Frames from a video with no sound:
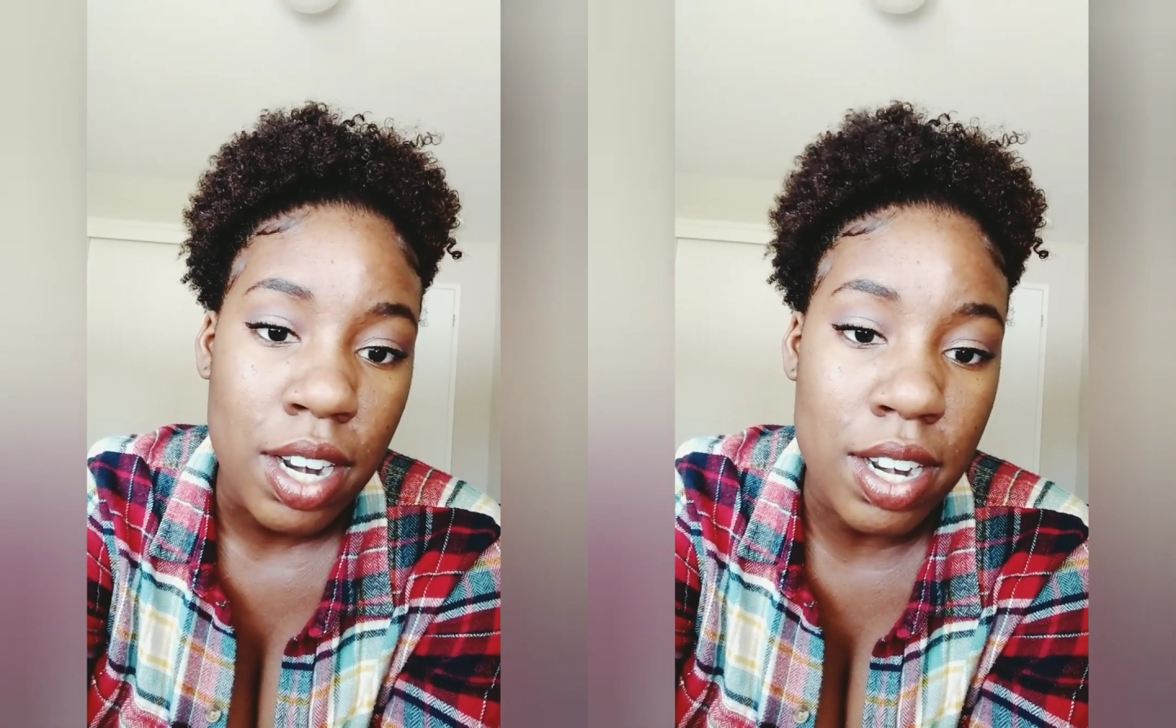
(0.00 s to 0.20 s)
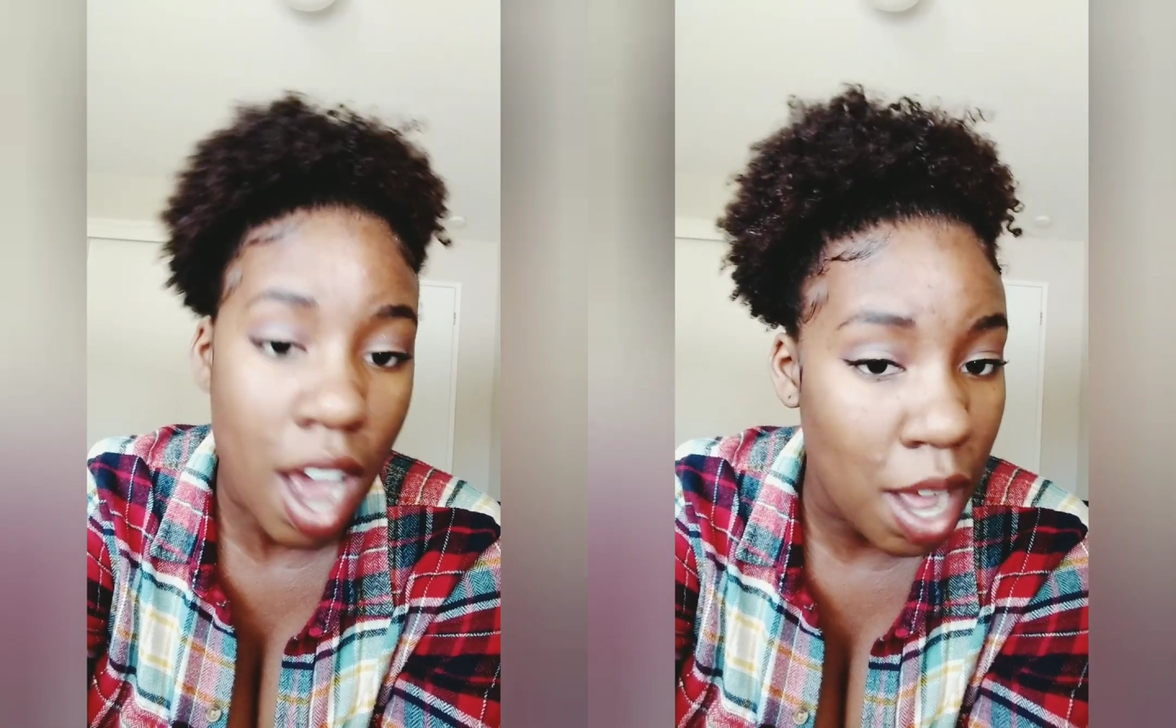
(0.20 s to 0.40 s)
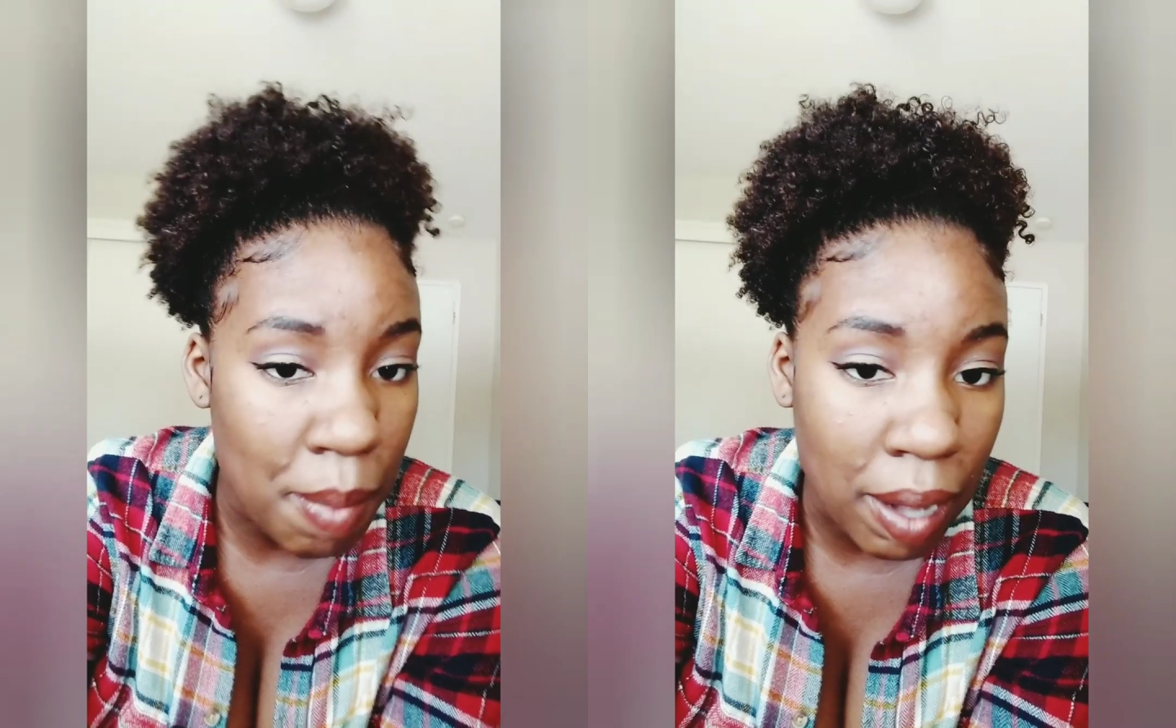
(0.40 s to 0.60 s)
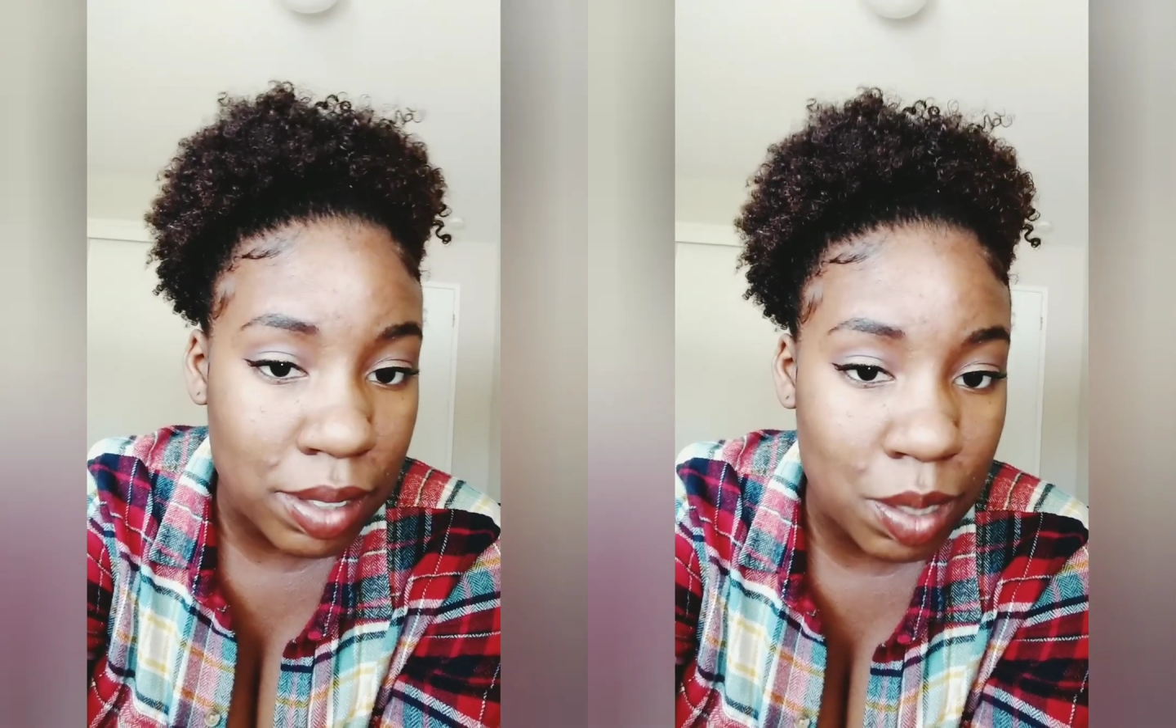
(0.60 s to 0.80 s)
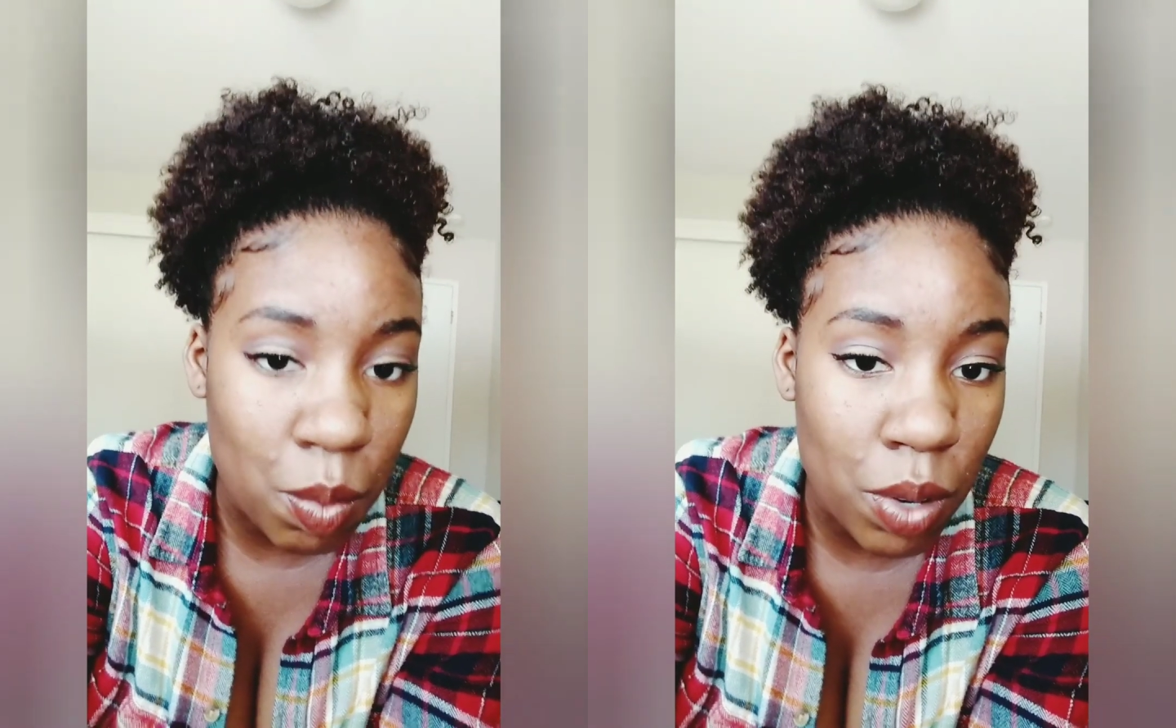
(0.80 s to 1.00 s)
not
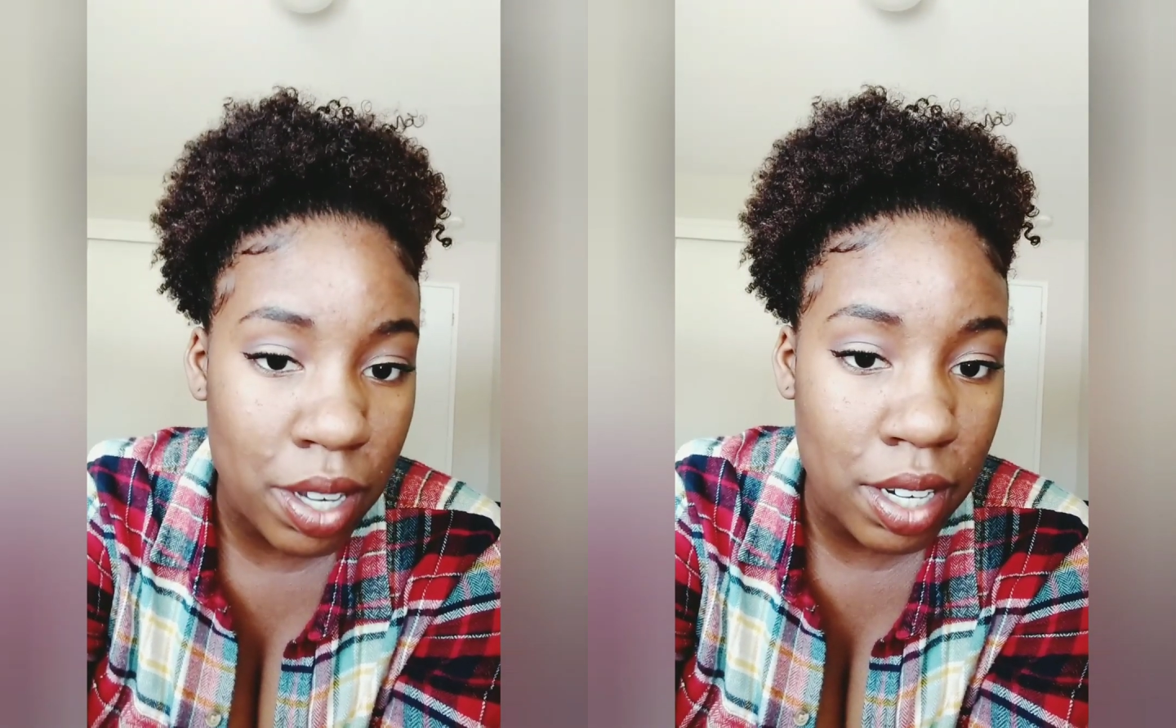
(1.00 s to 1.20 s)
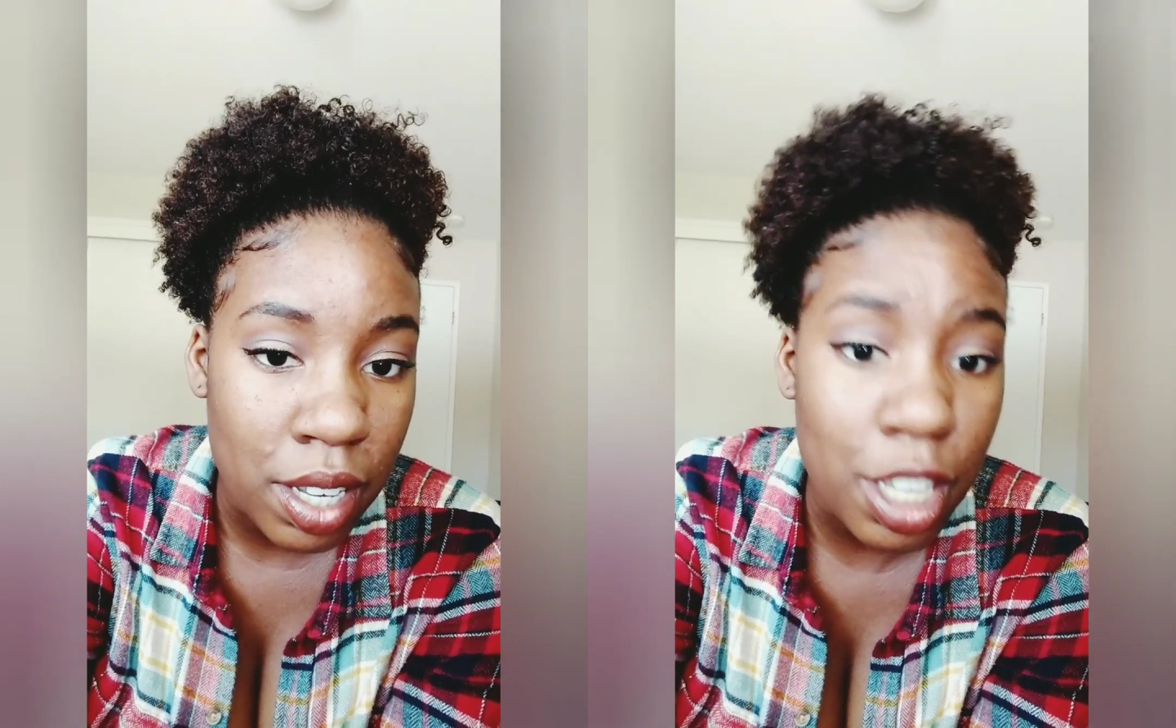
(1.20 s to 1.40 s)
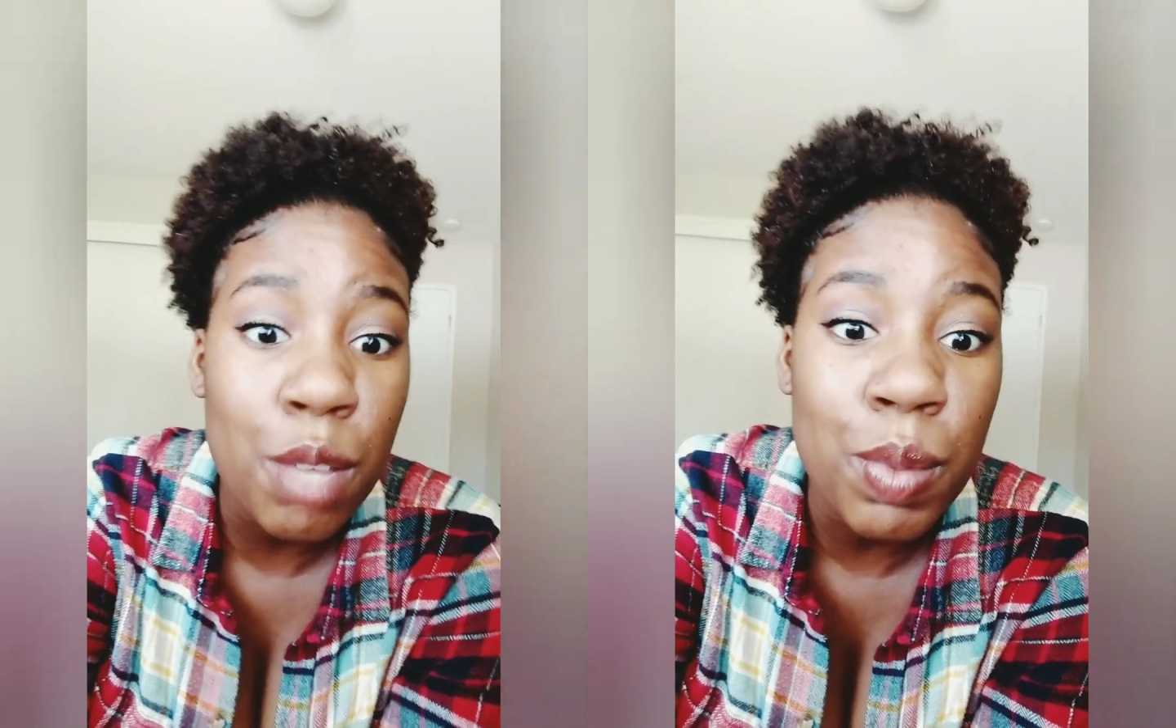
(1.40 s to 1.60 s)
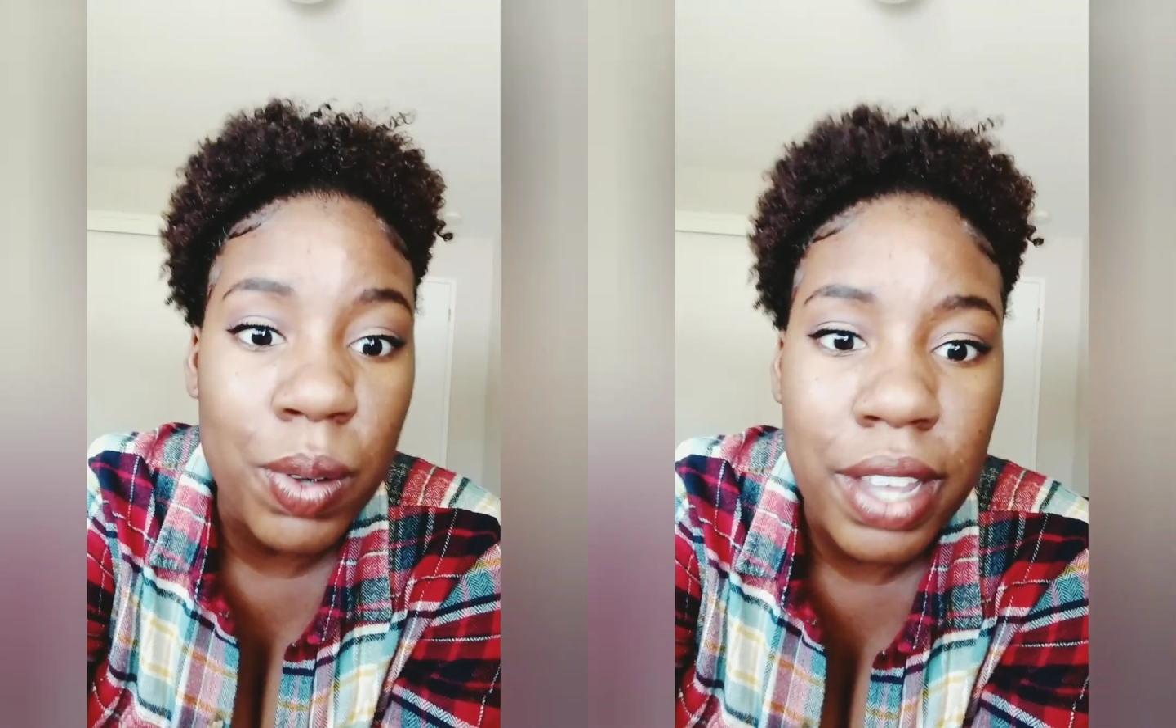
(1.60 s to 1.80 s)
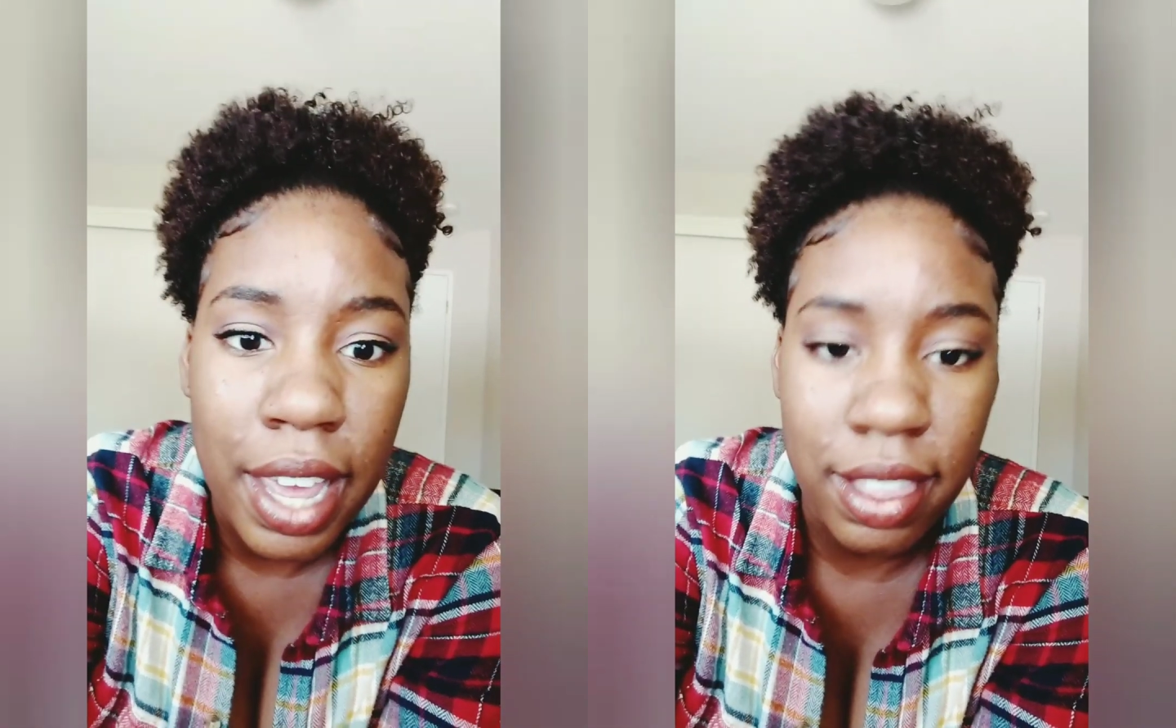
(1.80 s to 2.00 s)
about someone,
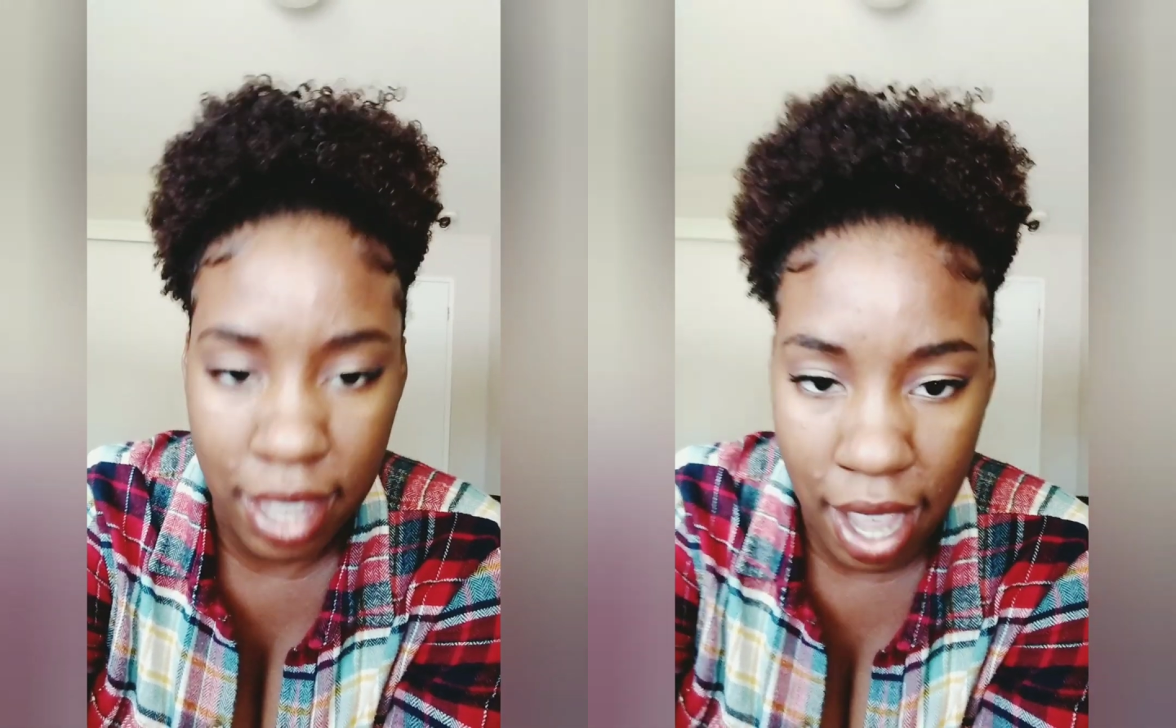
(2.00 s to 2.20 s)
communicate